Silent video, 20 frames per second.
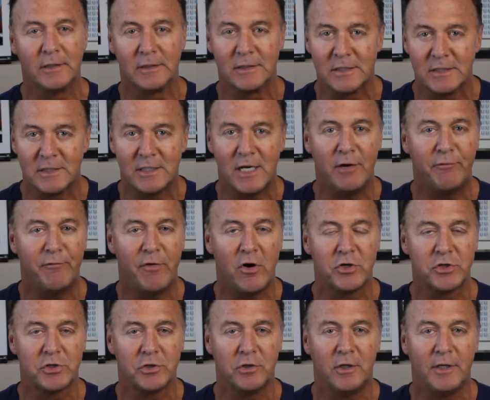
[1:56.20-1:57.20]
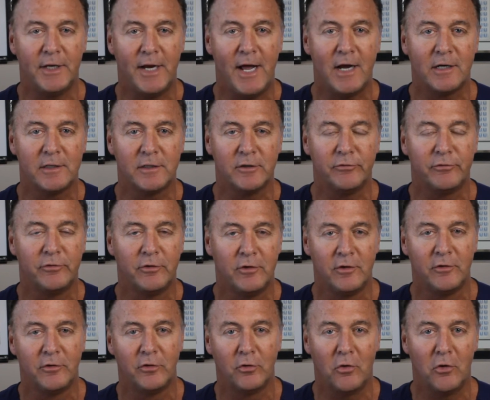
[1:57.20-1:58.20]
Stay functional and active
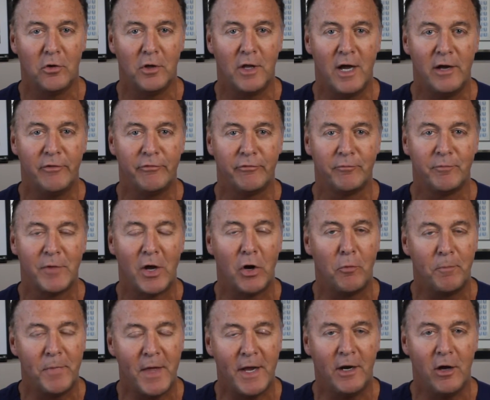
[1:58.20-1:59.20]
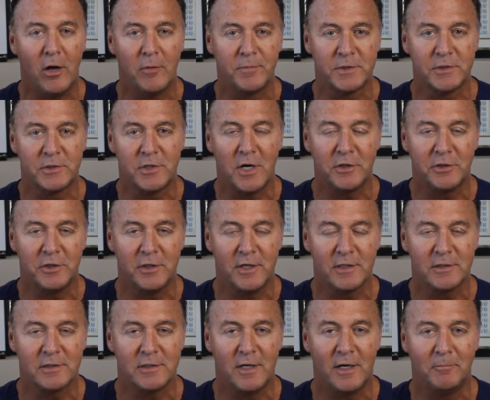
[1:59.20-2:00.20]
your whole life. I hope that helps. Talk to you
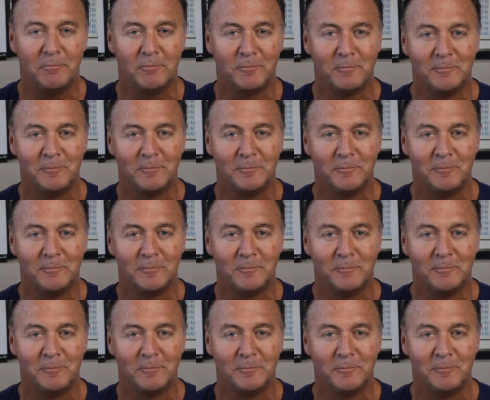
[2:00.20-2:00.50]
next time.